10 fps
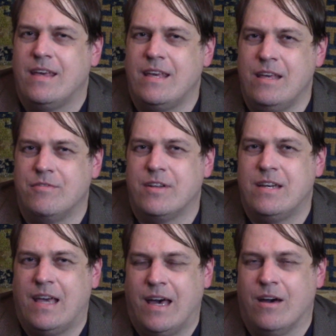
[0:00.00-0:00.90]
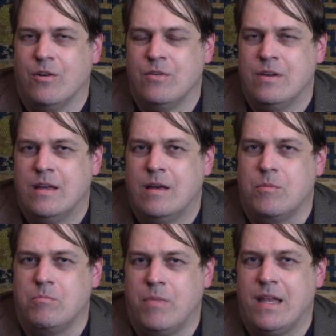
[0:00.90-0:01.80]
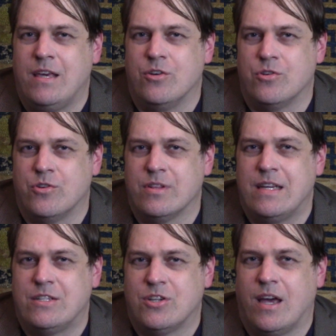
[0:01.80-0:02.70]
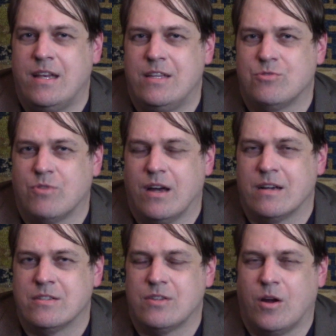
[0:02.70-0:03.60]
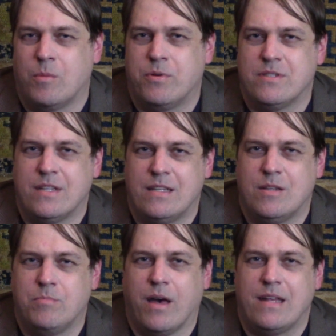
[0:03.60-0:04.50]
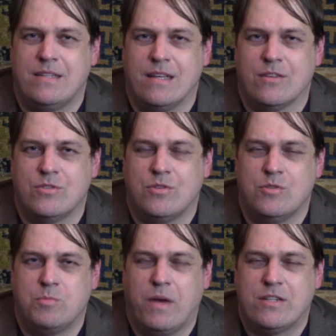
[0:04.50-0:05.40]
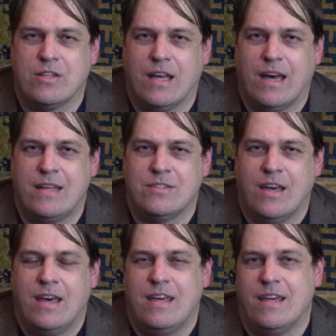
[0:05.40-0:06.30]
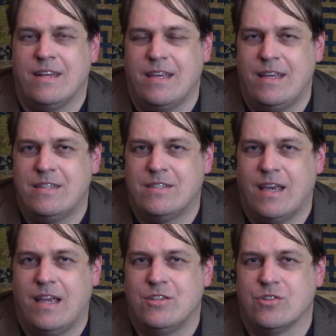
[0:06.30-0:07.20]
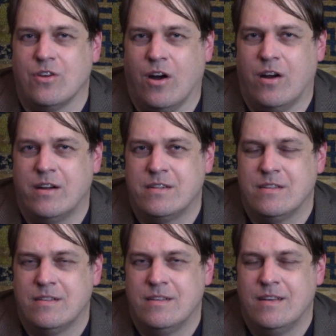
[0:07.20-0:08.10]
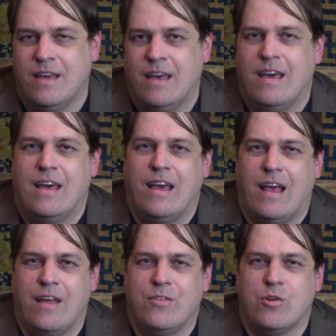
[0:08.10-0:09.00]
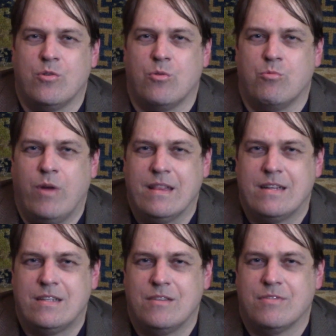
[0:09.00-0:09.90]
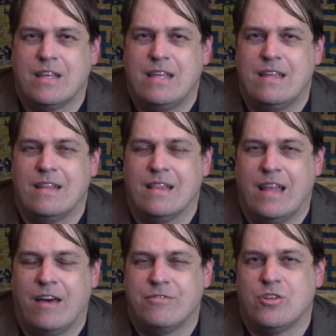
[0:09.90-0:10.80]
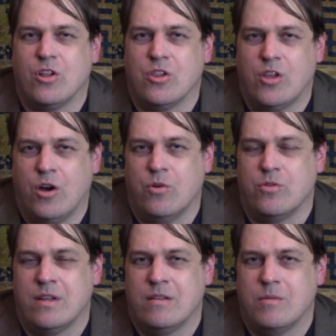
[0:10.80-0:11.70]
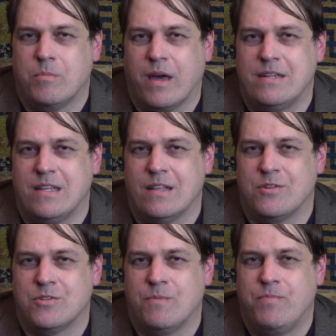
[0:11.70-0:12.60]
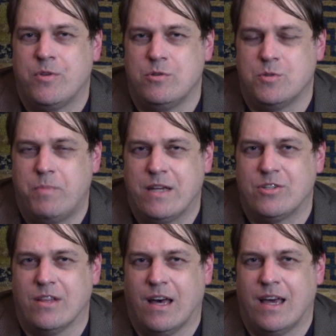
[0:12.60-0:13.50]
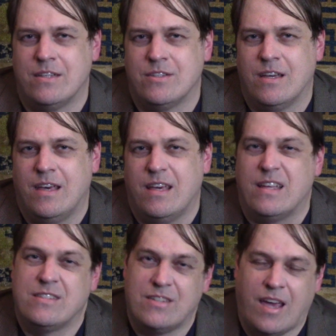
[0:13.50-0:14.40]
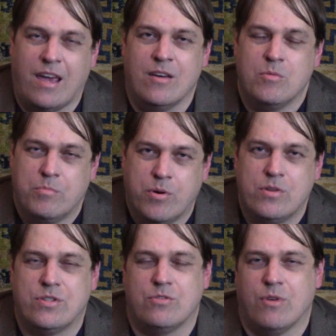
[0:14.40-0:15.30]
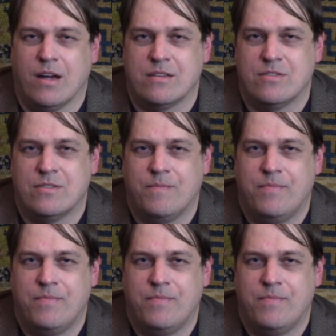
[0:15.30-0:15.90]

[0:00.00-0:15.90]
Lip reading: Even now, many early Chinese rugs are presented by dealers who specialize in East Asian art, and they're relatively left alone by dealers who specialize in, say, Persian rugs.